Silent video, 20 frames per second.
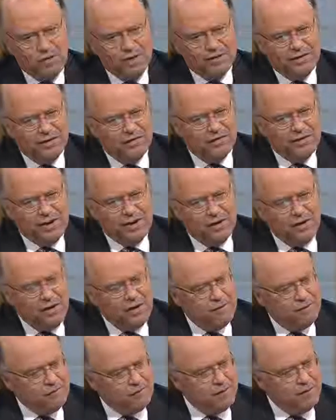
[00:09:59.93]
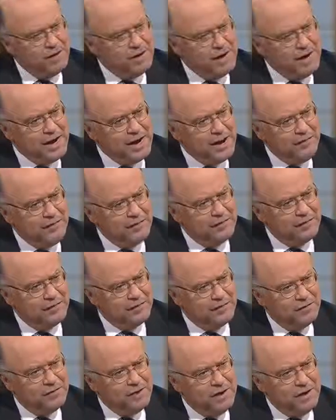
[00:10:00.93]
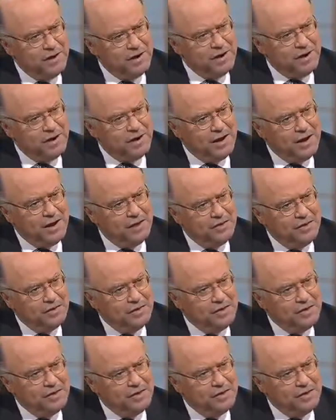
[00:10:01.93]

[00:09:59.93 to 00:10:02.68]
this second law of thermodynamics. Natural